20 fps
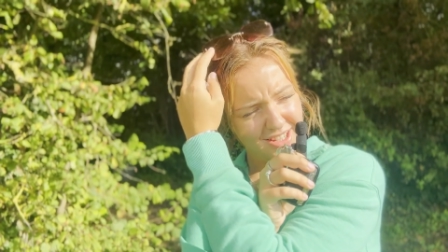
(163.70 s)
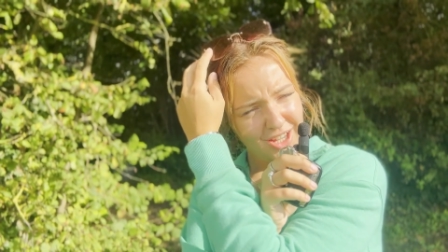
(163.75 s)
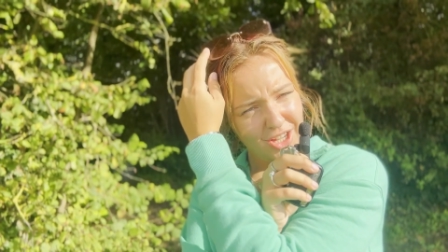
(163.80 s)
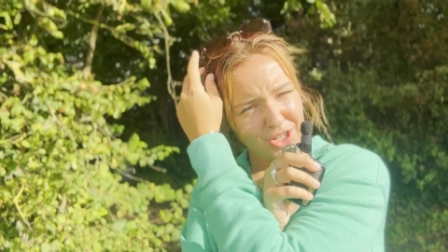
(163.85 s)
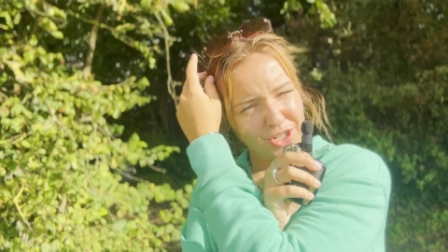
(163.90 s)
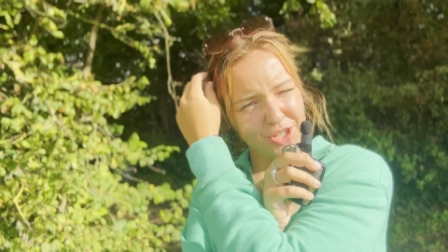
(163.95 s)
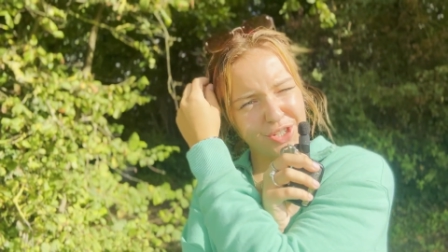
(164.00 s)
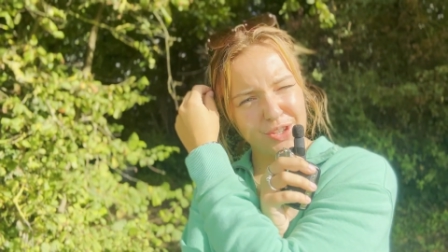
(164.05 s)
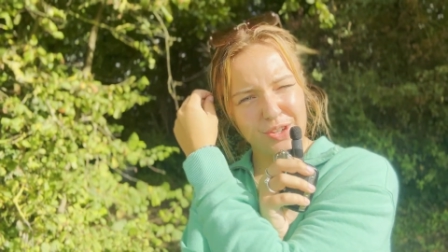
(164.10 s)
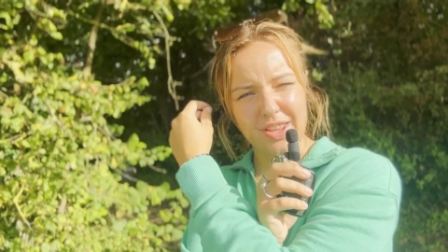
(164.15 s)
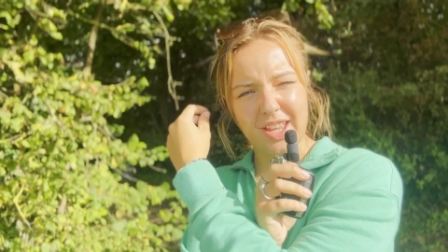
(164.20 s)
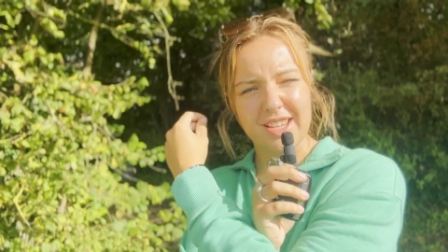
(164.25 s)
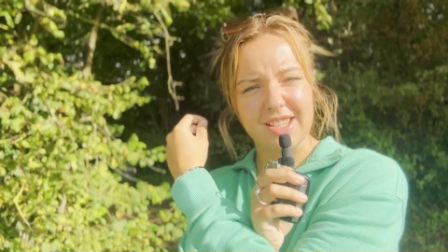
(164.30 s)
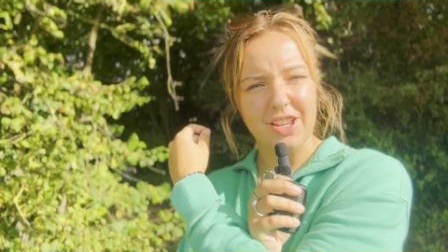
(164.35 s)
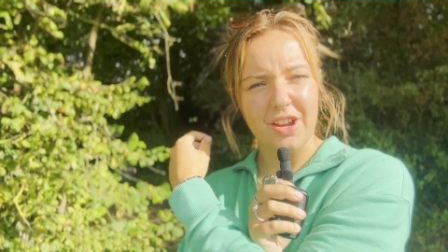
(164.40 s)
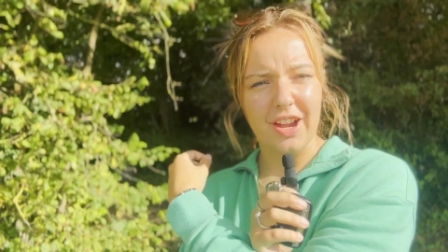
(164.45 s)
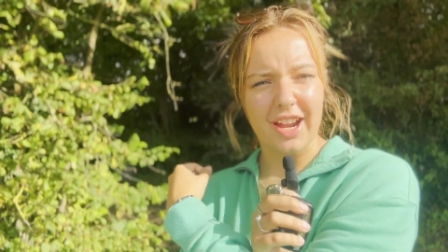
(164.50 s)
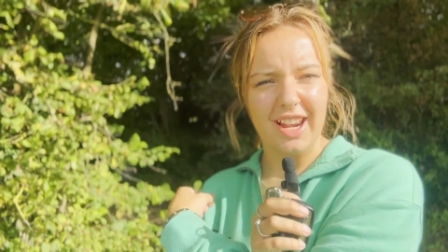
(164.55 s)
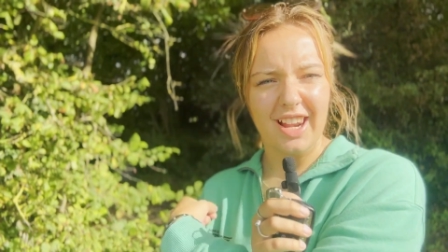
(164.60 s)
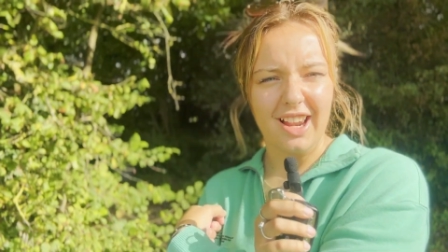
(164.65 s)
Just on their
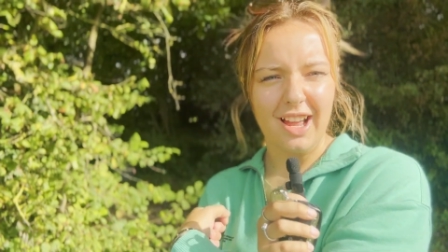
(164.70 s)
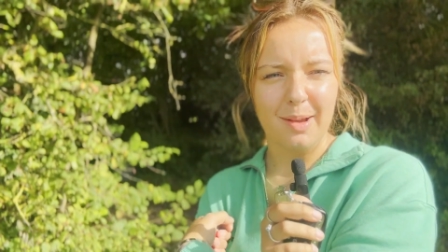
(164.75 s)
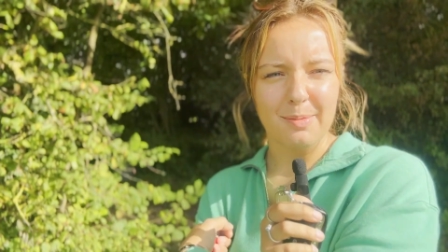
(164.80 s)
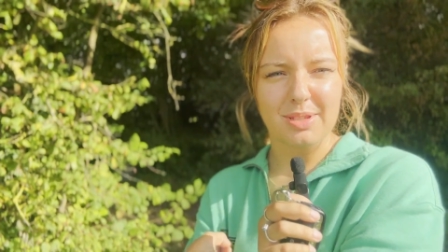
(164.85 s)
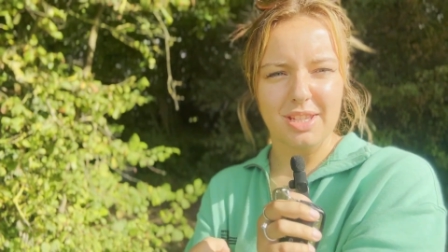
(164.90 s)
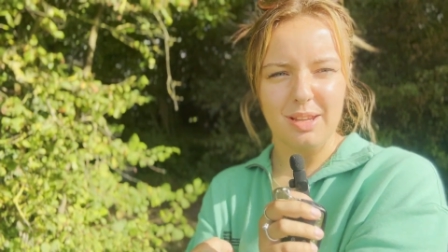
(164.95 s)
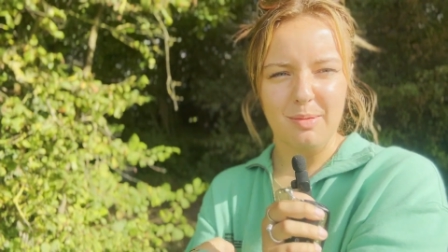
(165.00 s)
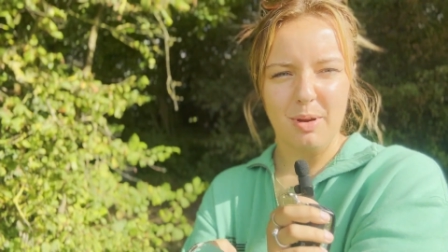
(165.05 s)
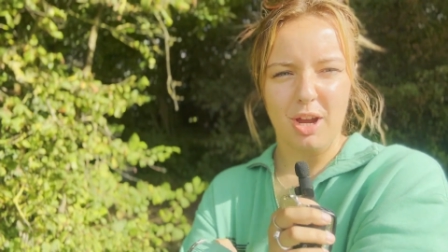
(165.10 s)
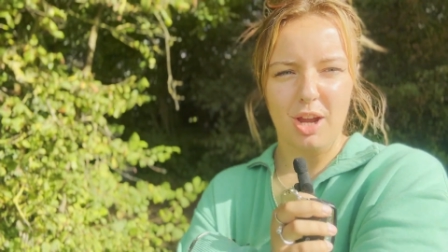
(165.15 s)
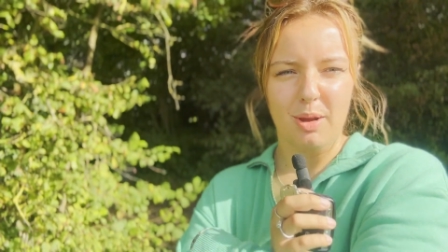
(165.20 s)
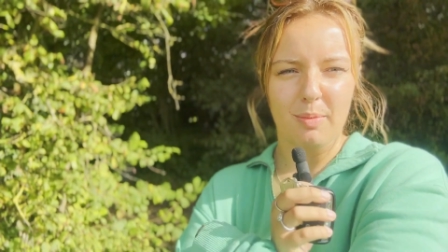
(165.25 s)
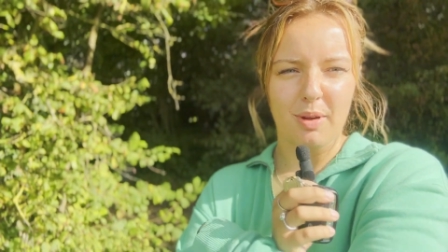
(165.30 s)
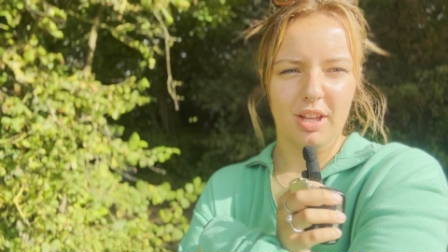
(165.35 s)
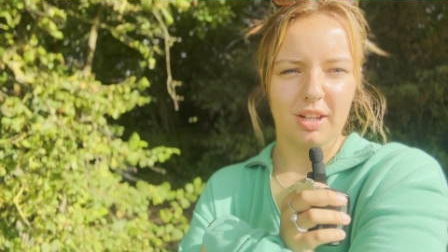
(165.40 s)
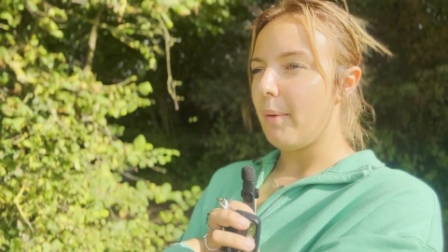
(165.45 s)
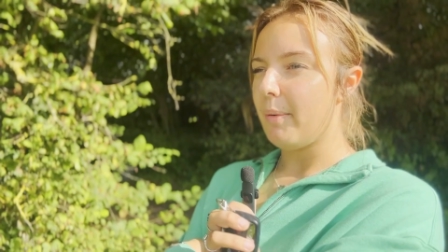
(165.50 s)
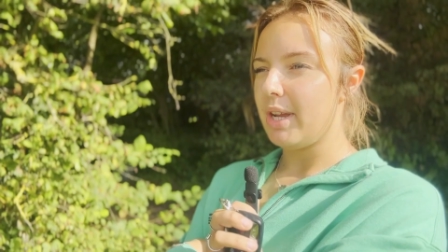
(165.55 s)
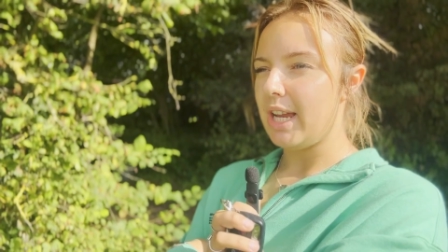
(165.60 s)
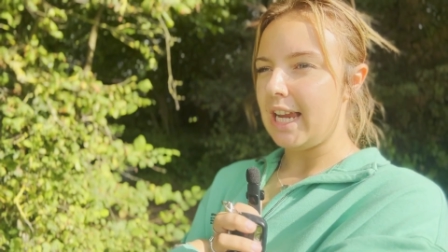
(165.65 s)
starting laps at the
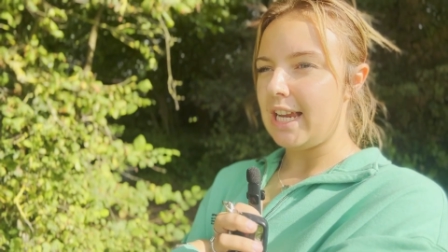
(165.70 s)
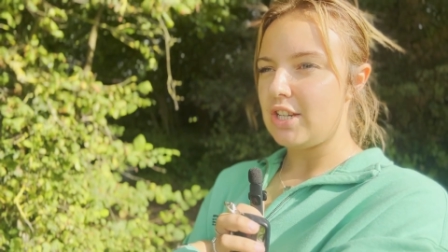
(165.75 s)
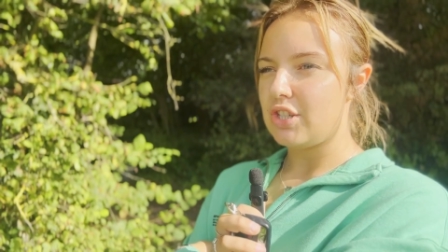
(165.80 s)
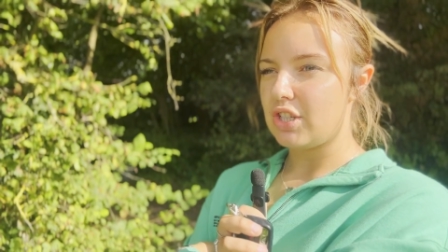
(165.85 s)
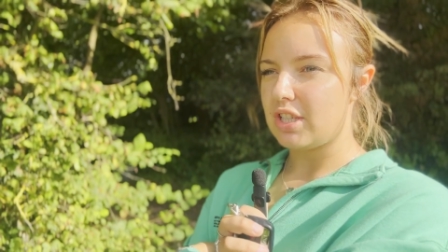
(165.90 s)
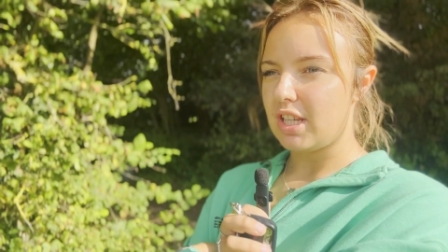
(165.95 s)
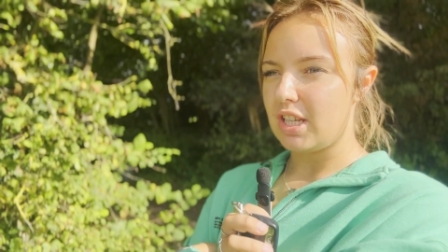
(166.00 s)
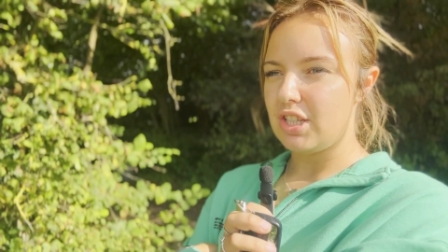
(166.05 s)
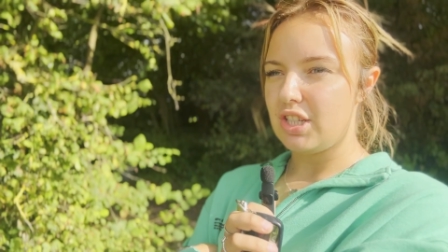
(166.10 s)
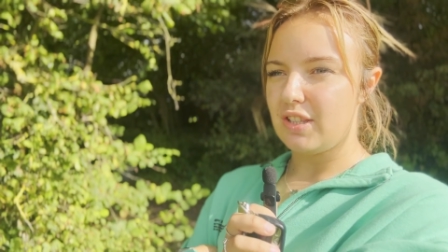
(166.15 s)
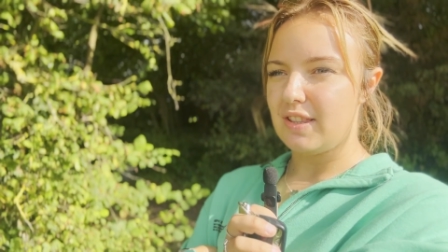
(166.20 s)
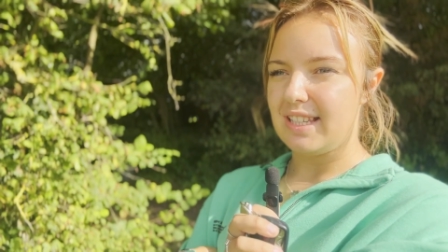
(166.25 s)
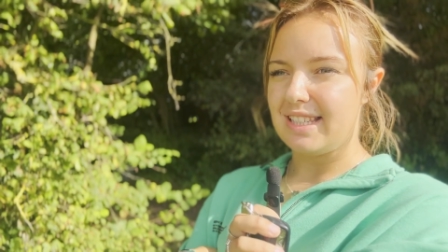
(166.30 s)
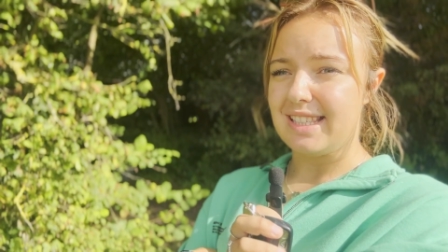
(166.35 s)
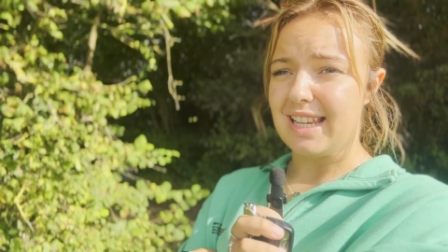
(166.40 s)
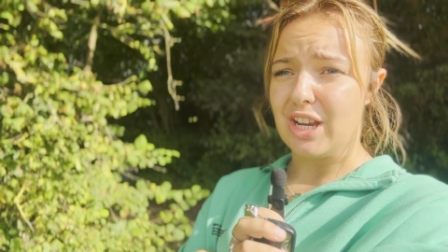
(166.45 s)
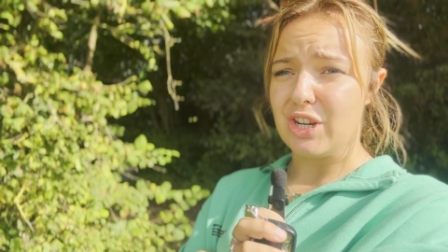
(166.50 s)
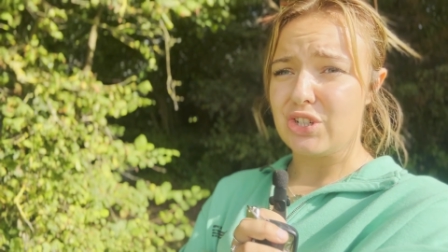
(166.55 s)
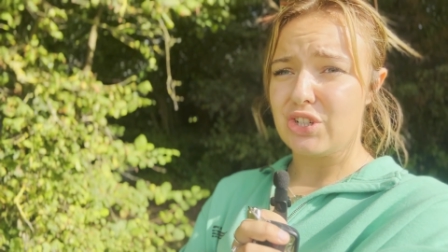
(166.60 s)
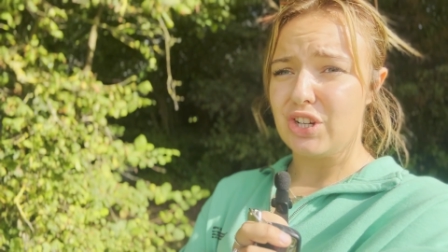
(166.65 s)
moment. He's just going to do this
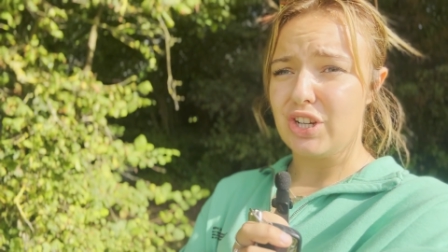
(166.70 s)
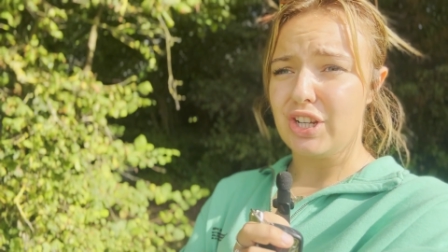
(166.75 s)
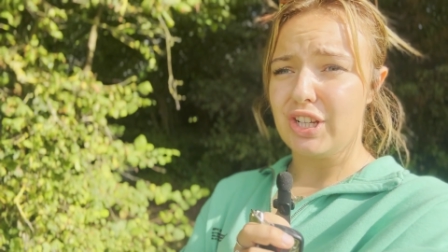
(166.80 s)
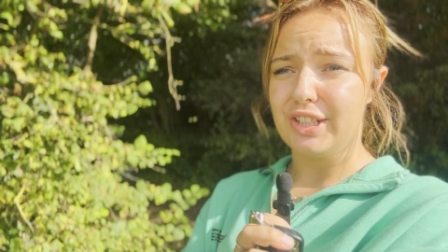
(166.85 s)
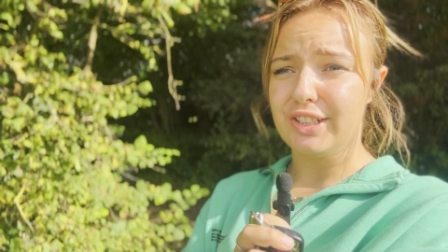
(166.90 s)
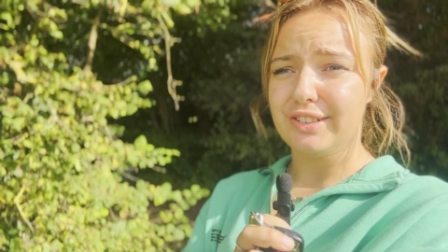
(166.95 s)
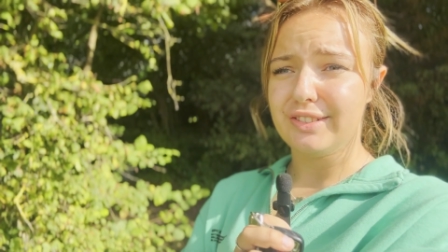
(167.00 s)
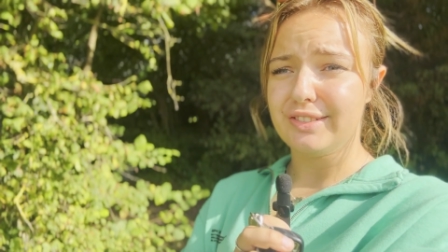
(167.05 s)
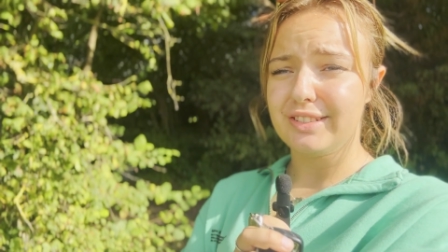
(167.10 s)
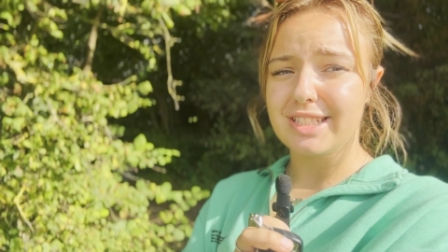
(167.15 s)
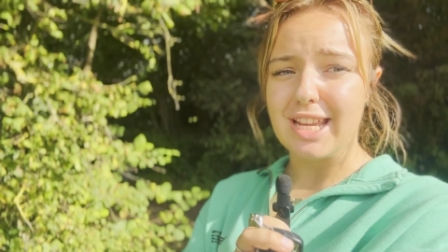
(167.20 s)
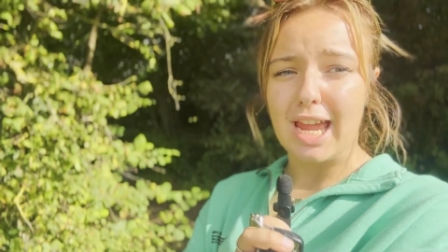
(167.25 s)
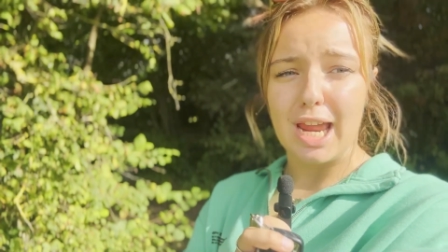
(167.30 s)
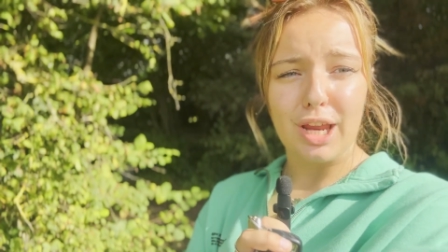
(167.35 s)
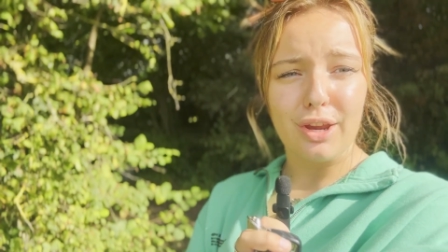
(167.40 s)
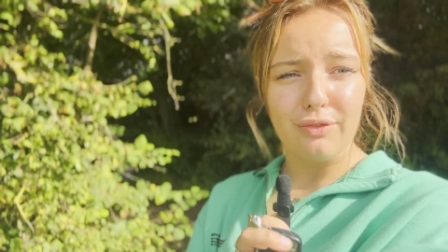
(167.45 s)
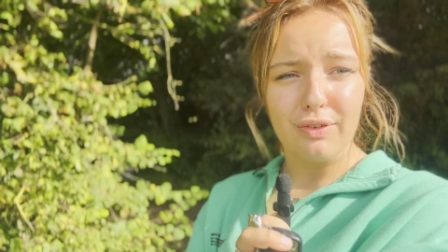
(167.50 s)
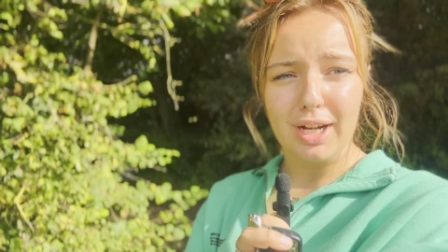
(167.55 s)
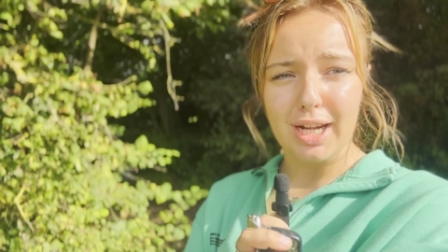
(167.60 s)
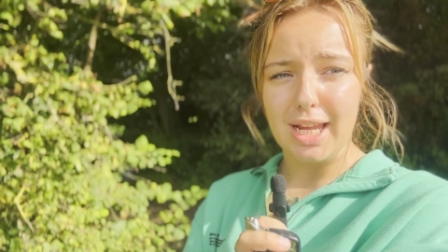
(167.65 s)
session, take it
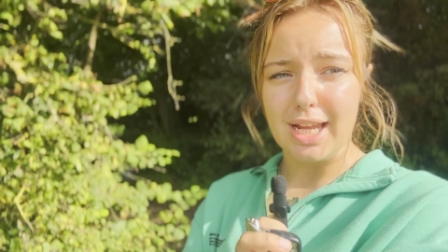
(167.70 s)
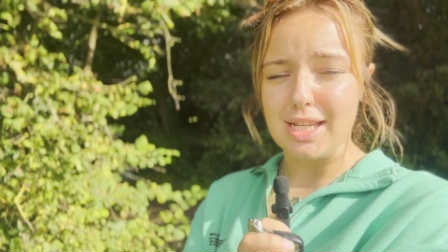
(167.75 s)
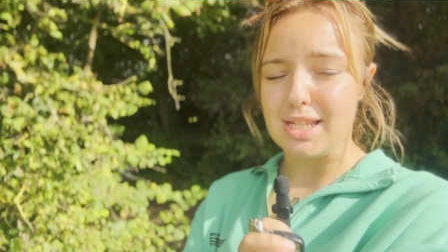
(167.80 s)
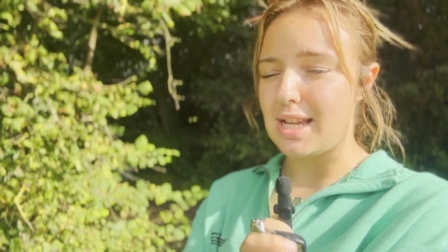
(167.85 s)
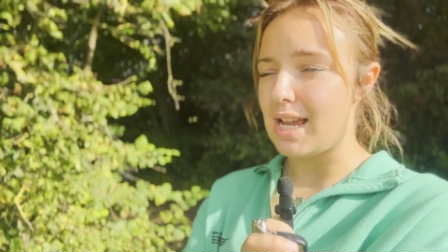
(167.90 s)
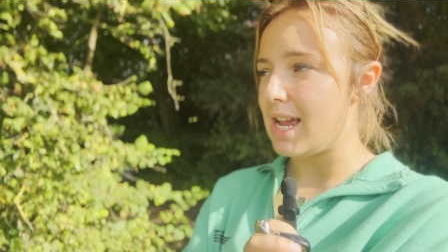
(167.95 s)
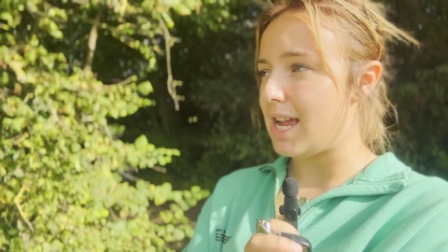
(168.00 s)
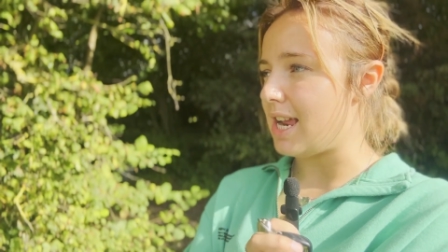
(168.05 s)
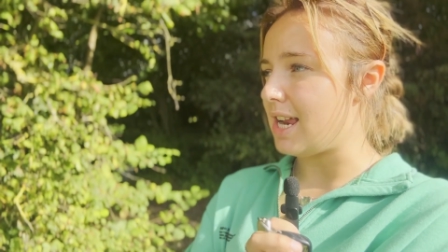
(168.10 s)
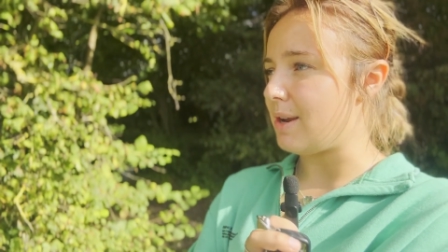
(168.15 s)
really easy.